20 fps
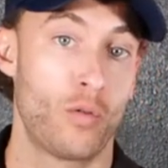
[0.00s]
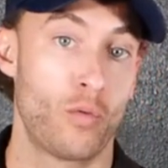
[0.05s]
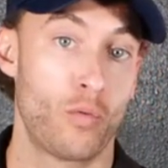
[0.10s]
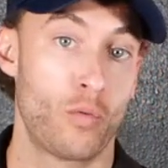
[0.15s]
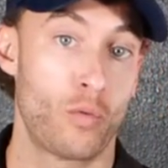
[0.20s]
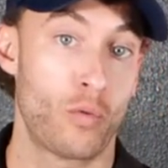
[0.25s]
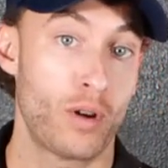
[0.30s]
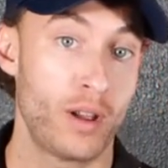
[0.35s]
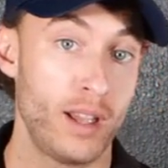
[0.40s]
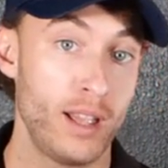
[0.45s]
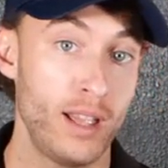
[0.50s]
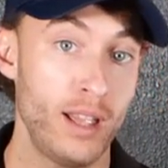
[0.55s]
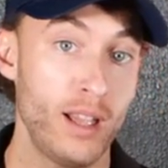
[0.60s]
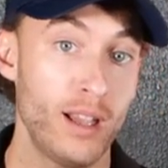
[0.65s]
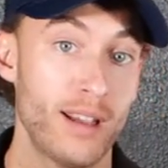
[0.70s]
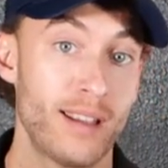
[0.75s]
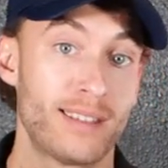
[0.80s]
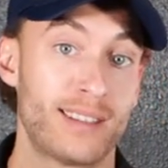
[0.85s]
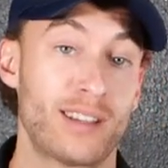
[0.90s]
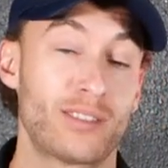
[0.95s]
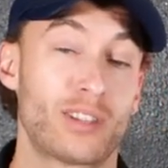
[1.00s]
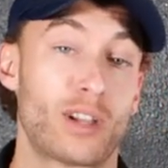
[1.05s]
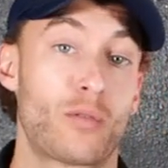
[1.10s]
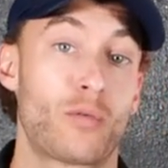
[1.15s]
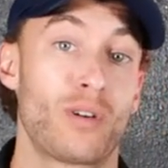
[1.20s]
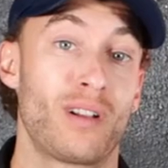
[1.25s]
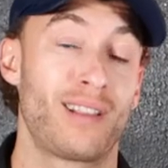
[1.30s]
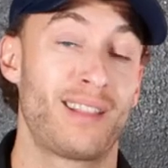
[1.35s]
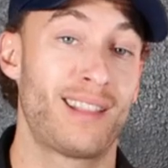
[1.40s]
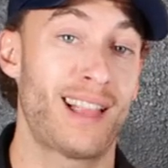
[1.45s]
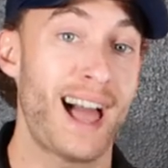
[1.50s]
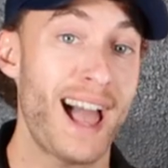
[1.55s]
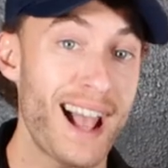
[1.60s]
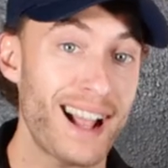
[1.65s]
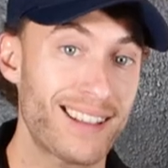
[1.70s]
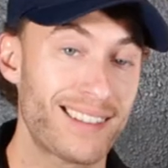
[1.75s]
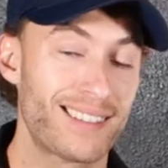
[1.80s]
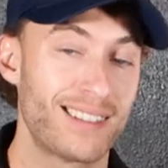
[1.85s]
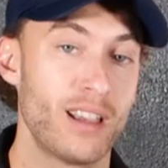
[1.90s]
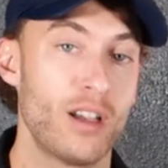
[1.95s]
Re sounds like
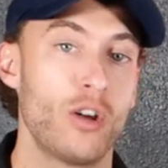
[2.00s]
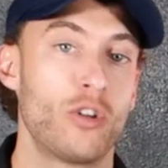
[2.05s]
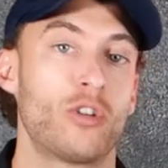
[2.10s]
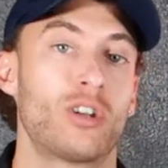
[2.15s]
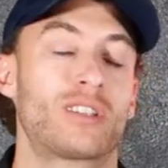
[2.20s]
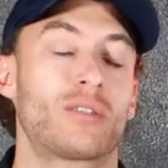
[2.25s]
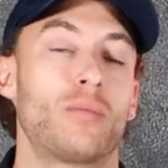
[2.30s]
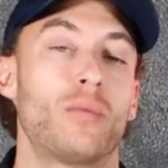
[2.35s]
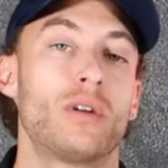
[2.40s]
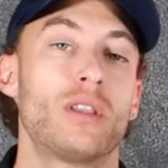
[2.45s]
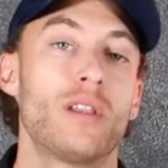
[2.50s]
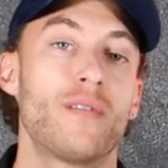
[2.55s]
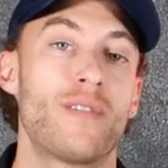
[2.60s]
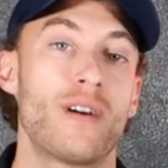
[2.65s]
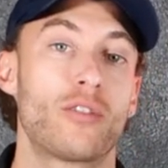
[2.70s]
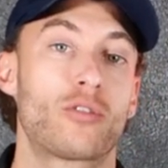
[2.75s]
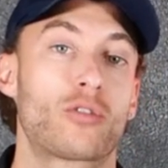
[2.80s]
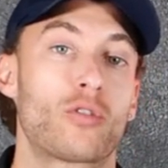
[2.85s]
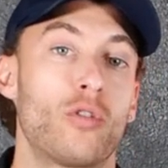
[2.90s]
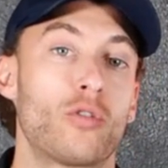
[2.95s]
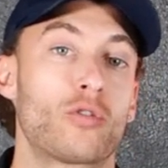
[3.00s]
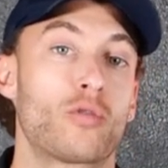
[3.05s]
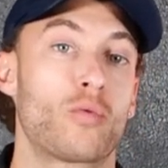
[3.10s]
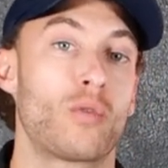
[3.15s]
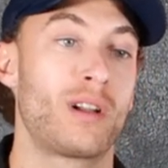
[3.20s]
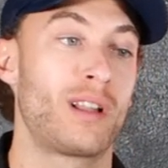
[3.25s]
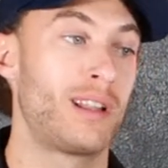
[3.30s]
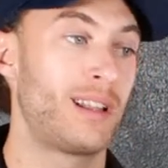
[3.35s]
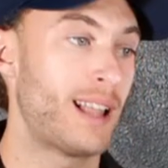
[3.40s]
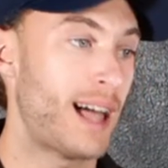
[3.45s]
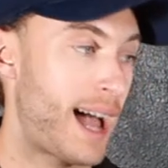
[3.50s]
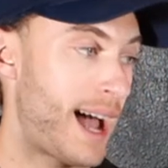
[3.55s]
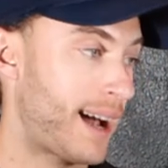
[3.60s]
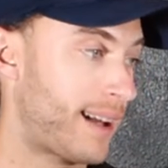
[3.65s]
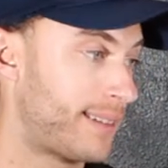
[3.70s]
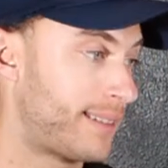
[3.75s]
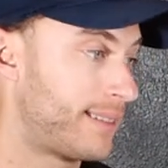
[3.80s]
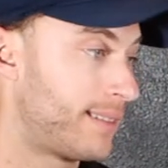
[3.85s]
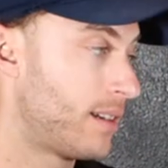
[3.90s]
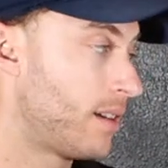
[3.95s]
relax. So that's when the ventricles
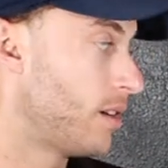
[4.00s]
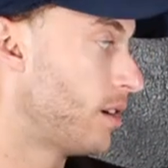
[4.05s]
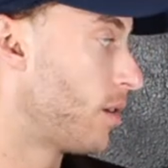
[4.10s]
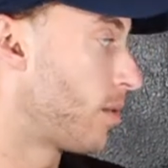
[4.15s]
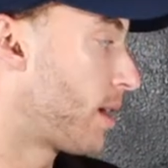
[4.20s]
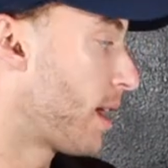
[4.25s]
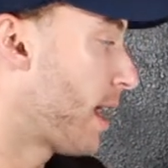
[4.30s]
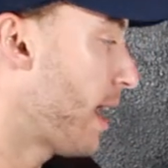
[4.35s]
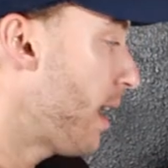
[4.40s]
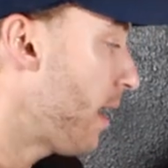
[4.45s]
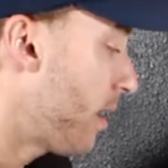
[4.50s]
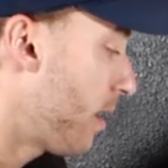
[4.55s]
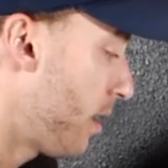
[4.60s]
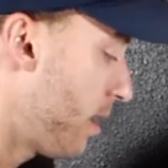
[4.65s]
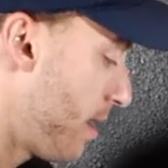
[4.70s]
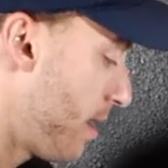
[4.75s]
relax. Okay?